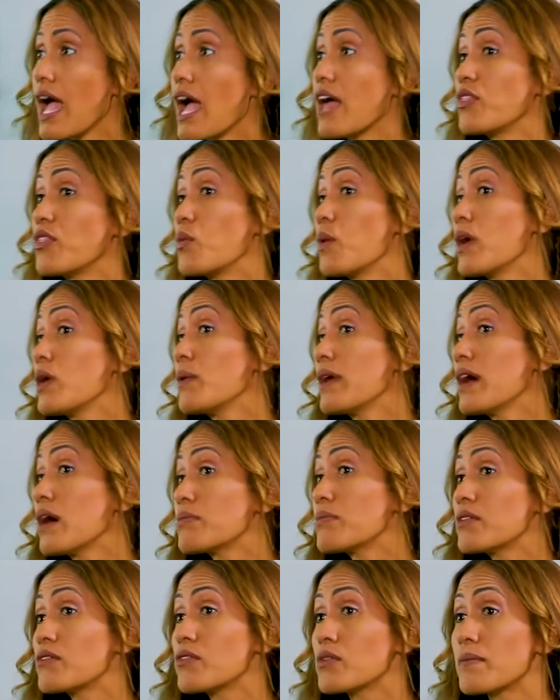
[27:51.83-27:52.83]
And the way we help
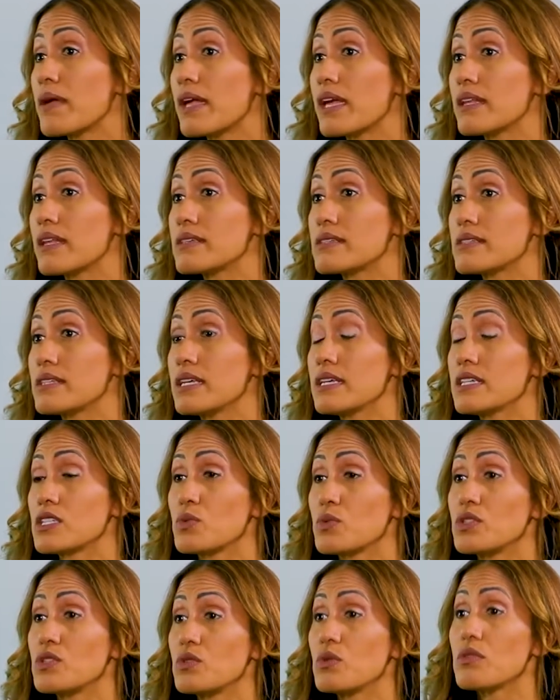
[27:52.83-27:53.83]
them from A to Z is we
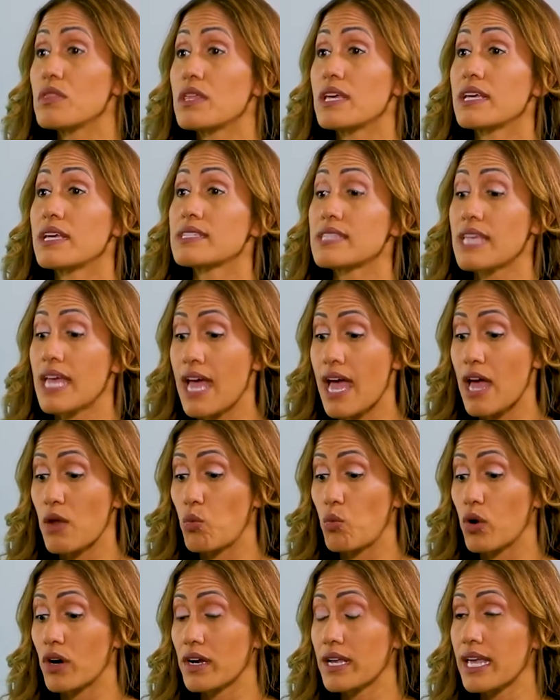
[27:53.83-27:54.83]
do things and
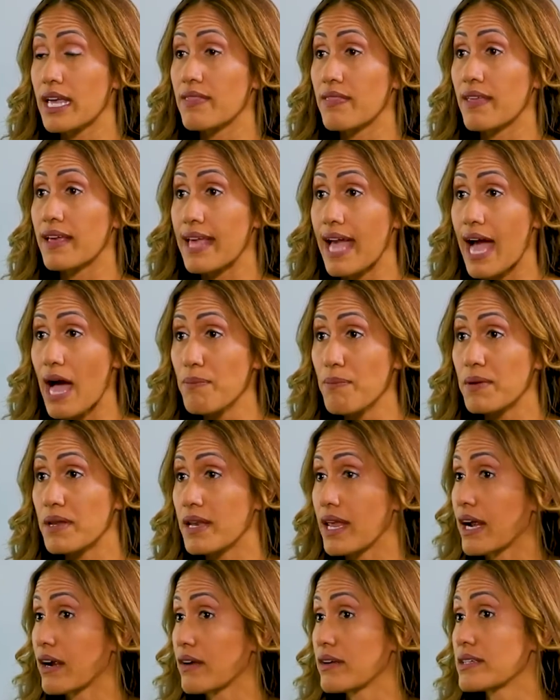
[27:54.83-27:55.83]
work in the gap in
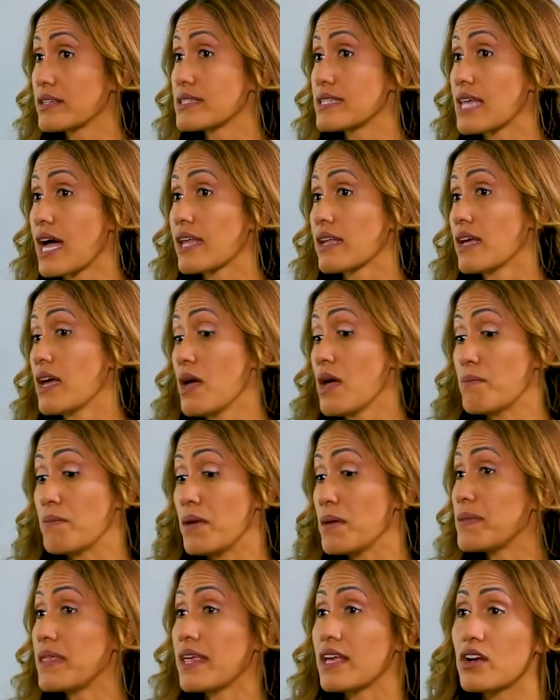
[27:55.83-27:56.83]
areas that
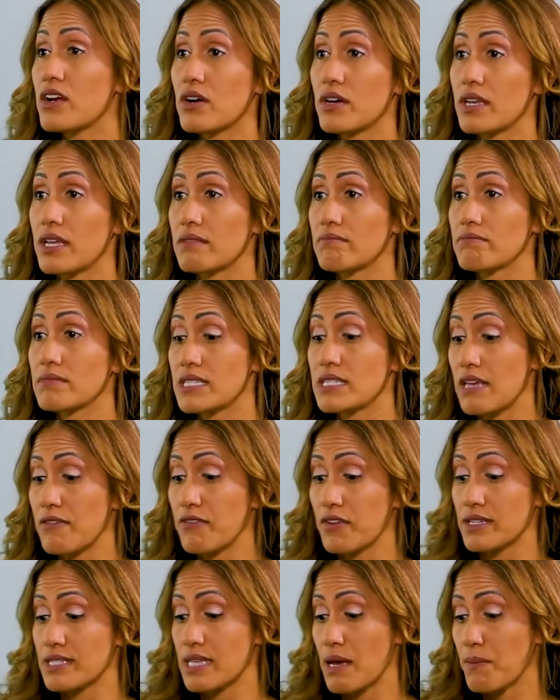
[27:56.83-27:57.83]
maybe they couldn't. Say, for
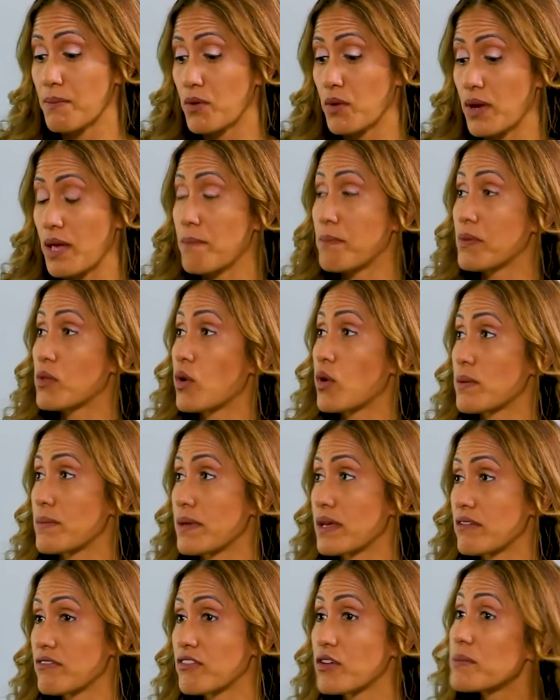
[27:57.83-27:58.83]
example,
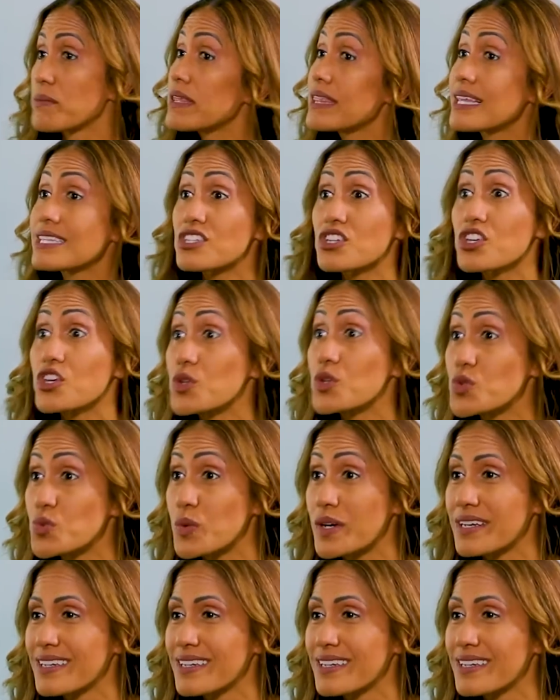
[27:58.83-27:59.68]
employment. For me, that's a huge one.